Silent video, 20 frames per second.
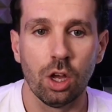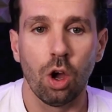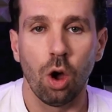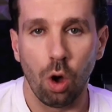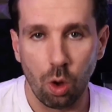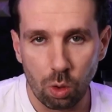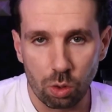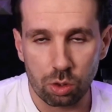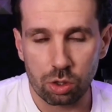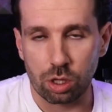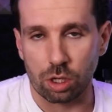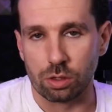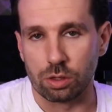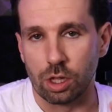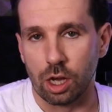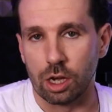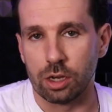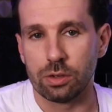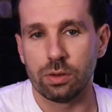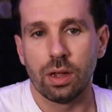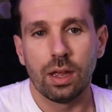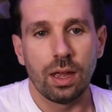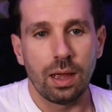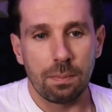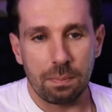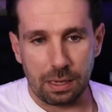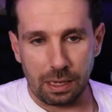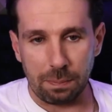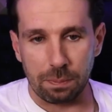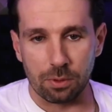Also, though,
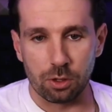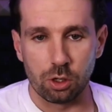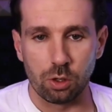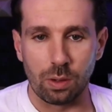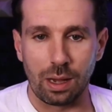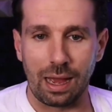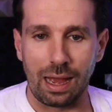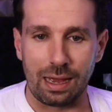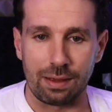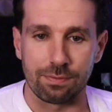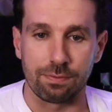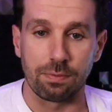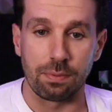people who have,